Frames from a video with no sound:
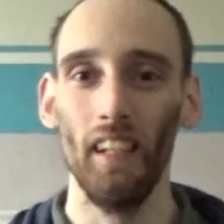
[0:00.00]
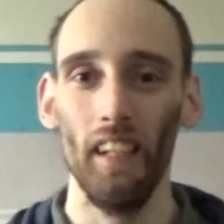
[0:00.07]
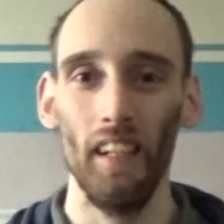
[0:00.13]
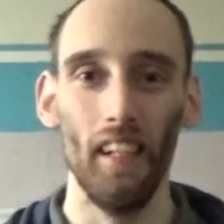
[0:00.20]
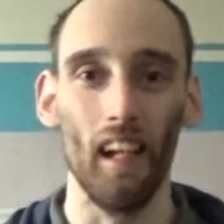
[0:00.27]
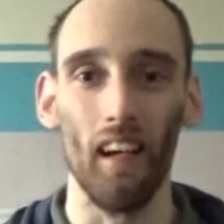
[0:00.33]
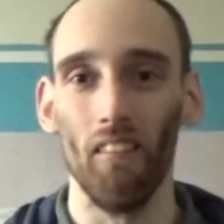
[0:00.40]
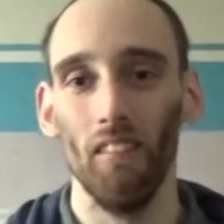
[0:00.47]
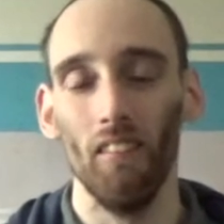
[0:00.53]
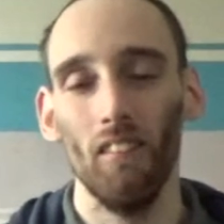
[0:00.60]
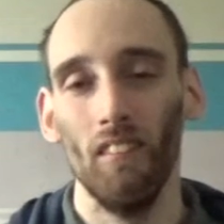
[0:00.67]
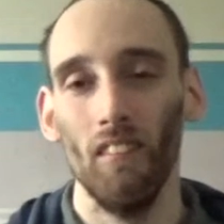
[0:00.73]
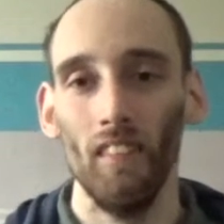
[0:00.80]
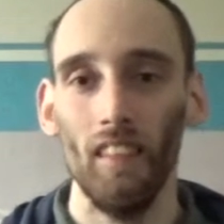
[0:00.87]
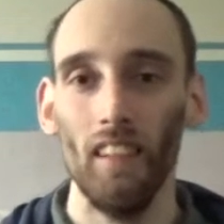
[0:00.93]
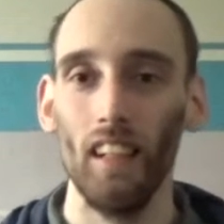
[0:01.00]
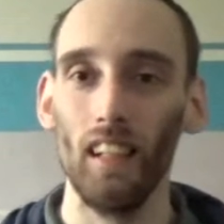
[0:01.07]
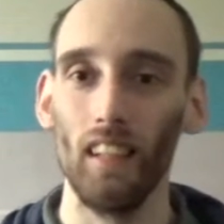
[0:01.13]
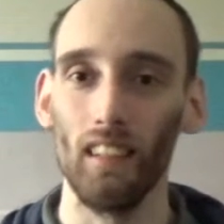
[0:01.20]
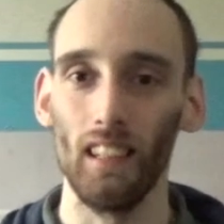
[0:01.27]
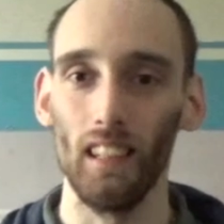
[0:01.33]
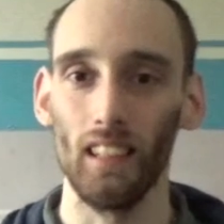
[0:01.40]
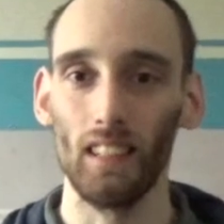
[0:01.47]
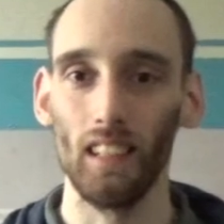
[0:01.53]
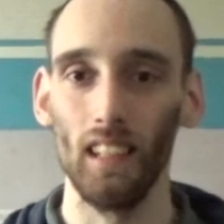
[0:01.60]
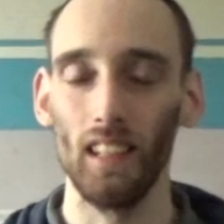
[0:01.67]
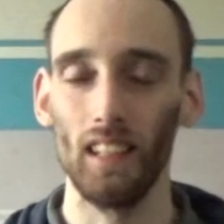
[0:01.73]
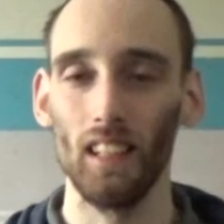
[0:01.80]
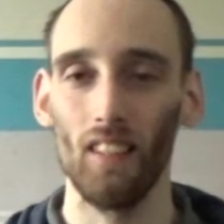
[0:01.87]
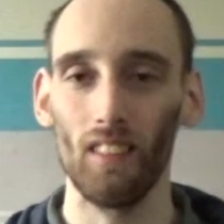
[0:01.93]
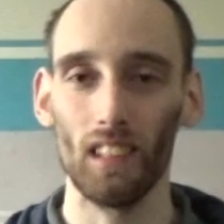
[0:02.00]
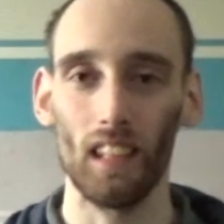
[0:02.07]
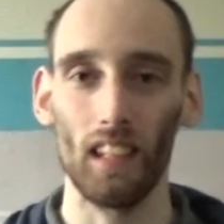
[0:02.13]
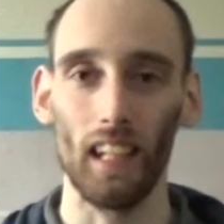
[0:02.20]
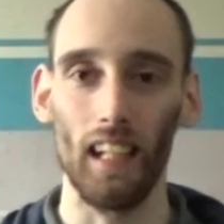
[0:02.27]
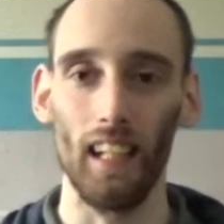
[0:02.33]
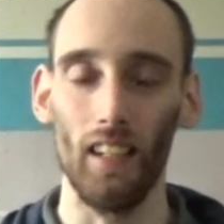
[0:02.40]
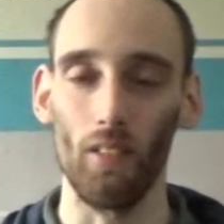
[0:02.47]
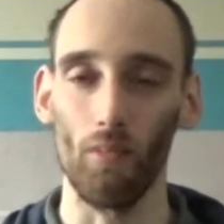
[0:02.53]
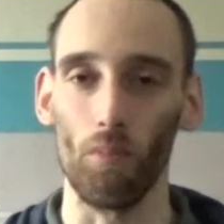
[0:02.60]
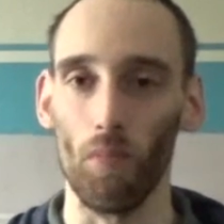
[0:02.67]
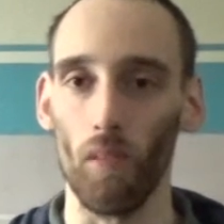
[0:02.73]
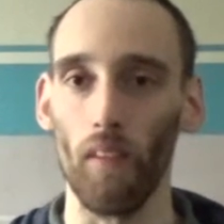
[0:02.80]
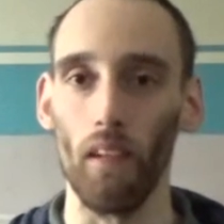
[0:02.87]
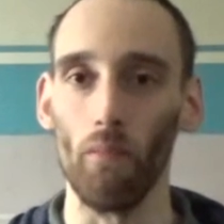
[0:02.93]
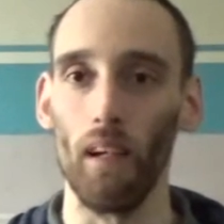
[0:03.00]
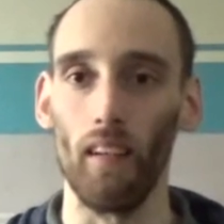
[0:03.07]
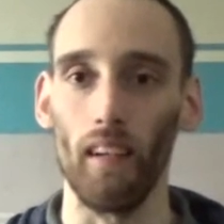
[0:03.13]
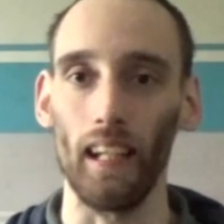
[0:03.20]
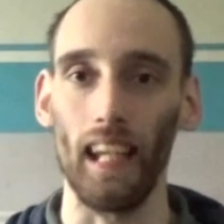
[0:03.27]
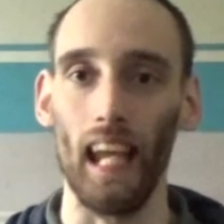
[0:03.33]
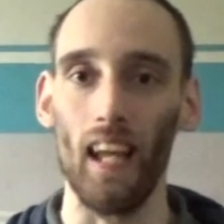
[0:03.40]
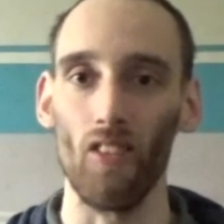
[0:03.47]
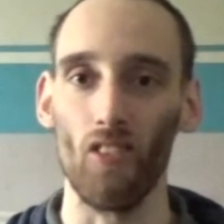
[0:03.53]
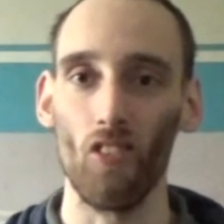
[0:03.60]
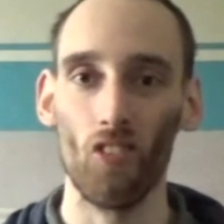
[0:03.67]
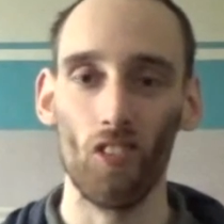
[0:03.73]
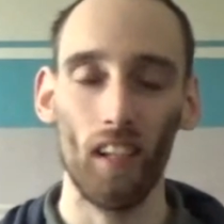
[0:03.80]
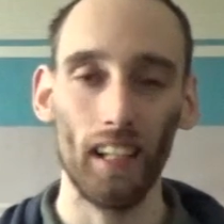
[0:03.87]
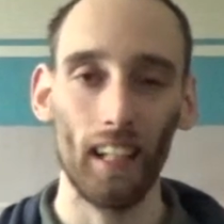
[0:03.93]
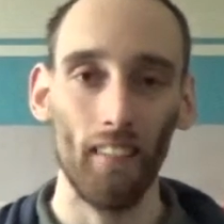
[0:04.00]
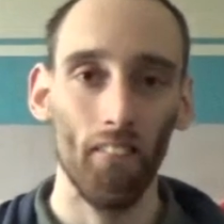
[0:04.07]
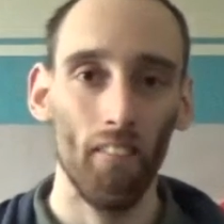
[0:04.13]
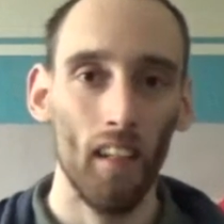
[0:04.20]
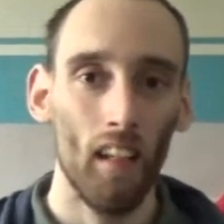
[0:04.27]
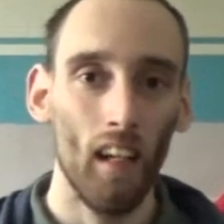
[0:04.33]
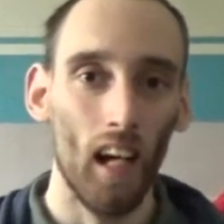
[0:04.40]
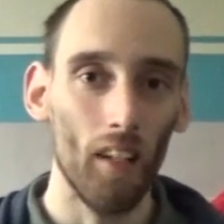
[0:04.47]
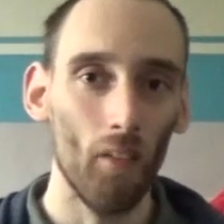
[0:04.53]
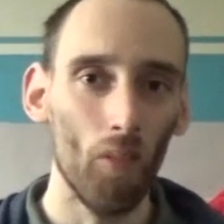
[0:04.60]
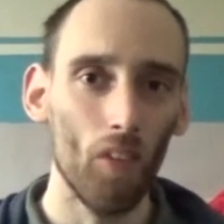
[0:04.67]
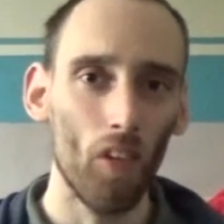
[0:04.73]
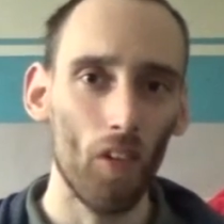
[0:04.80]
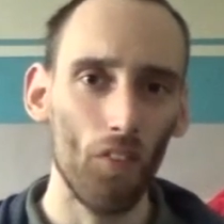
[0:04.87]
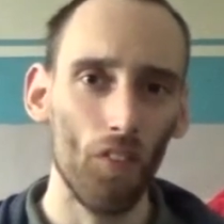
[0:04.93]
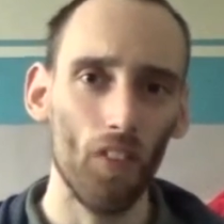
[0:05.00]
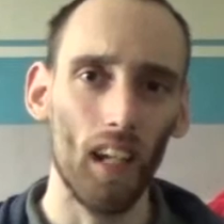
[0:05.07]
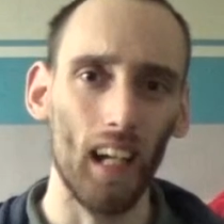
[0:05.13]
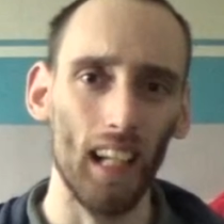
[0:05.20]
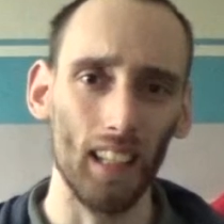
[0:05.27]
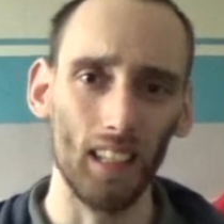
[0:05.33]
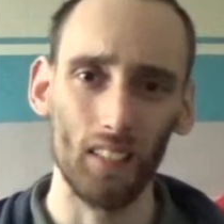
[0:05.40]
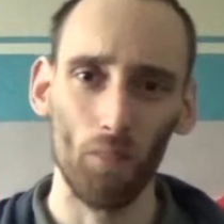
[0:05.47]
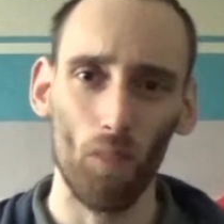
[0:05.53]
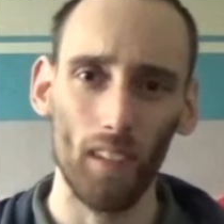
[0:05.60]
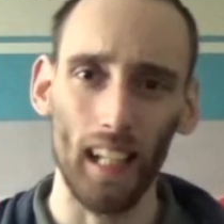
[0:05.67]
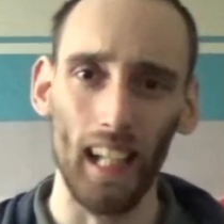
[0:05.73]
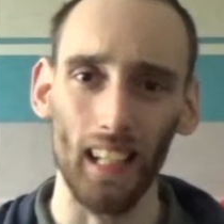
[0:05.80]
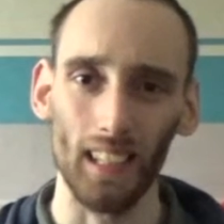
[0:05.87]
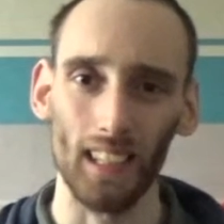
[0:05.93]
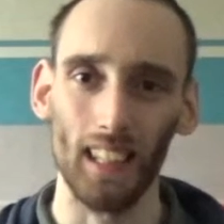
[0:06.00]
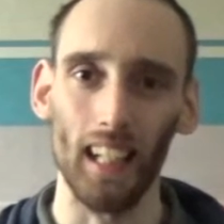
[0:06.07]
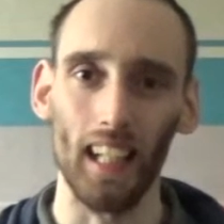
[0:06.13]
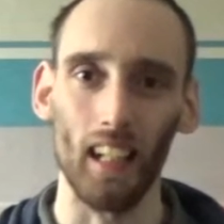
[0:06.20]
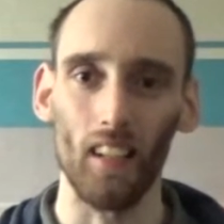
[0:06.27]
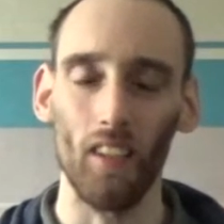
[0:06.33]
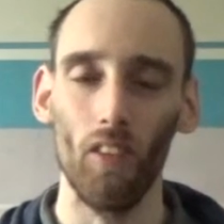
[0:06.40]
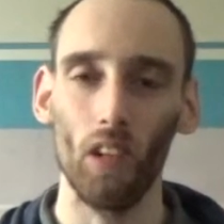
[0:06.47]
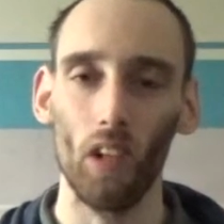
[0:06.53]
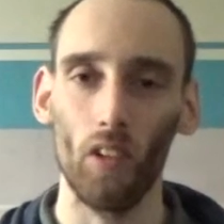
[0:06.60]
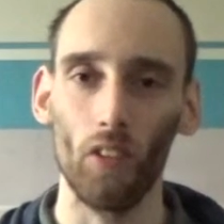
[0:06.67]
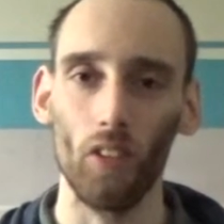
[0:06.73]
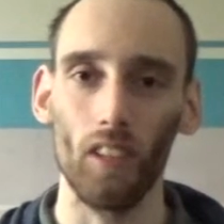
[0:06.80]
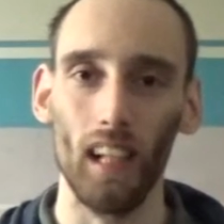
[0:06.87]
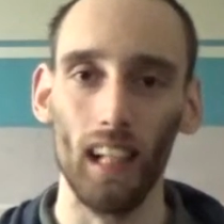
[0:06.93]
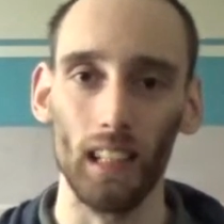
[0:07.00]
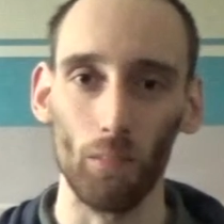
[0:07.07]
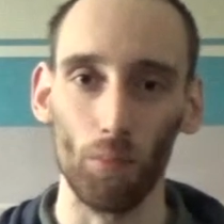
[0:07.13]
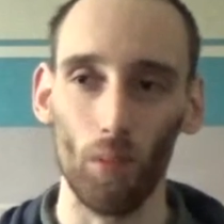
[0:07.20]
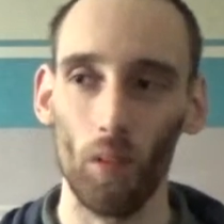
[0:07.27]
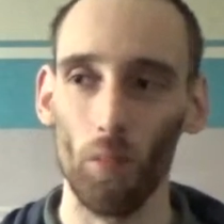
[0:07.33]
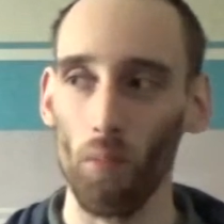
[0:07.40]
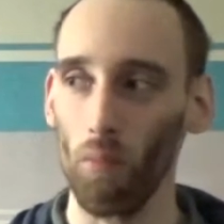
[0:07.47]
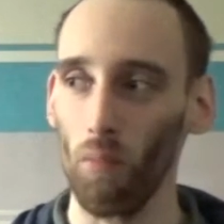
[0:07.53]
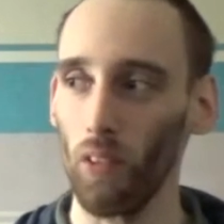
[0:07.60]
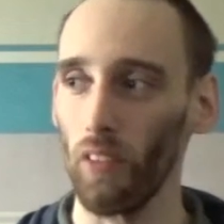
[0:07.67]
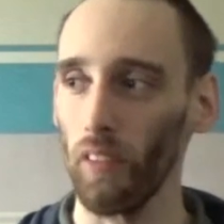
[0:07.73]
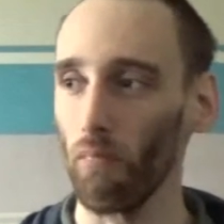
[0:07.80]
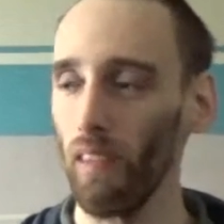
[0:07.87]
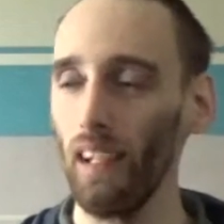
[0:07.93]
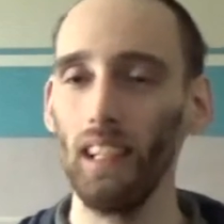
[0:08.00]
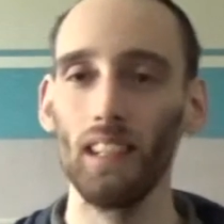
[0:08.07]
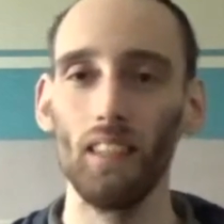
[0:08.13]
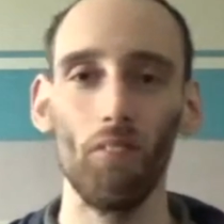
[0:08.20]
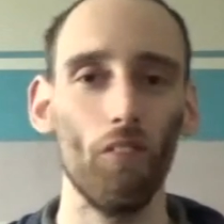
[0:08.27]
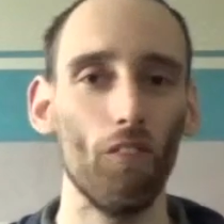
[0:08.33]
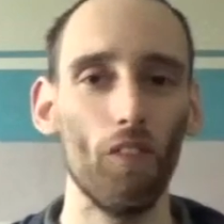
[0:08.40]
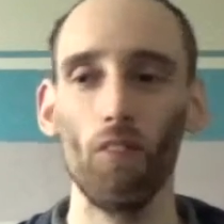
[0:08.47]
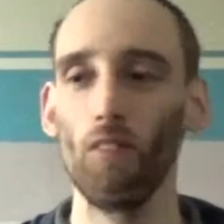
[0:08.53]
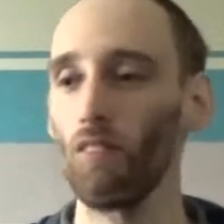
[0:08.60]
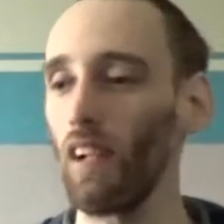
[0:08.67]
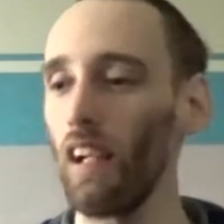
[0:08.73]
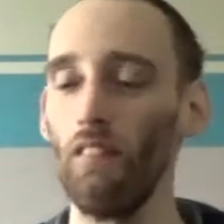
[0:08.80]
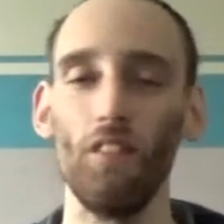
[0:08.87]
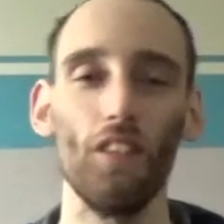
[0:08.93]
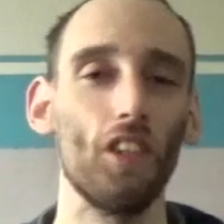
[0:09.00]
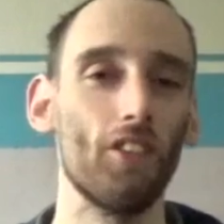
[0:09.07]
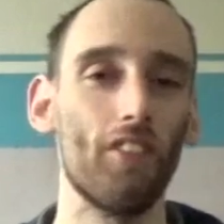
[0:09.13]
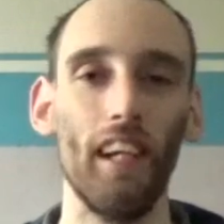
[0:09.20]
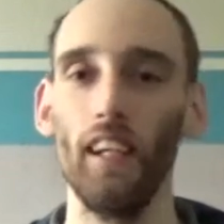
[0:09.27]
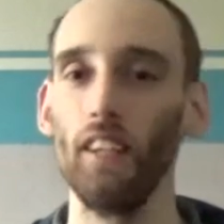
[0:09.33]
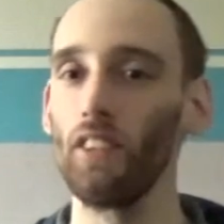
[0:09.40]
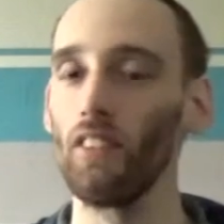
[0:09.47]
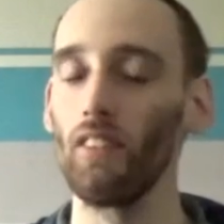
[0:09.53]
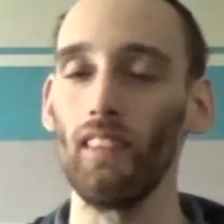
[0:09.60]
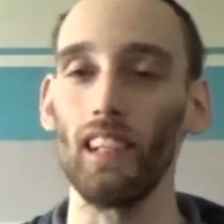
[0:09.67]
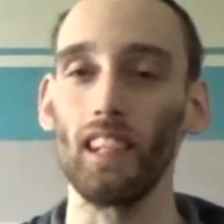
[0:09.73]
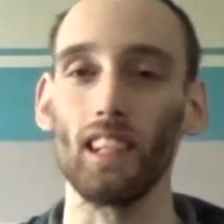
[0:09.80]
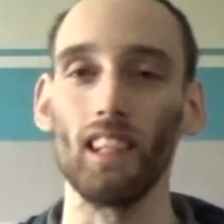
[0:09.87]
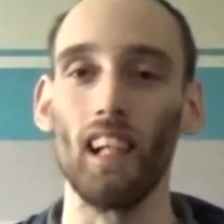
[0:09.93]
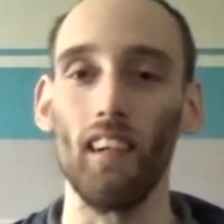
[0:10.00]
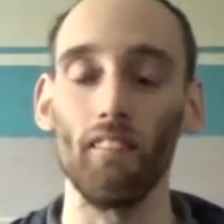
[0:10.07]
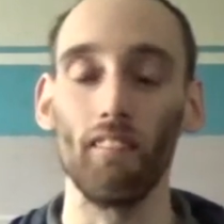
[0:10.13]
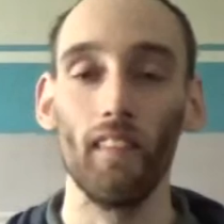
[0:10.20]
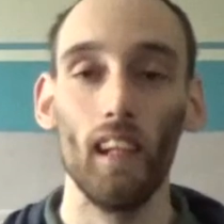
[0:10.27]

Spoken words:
you know, it's not something I need to worry about, I guess. It's like, I know a lot of you guys, one last thing, I know a lot of you guys have probably been wondering, where's the review of Life is Strange and all that stuff?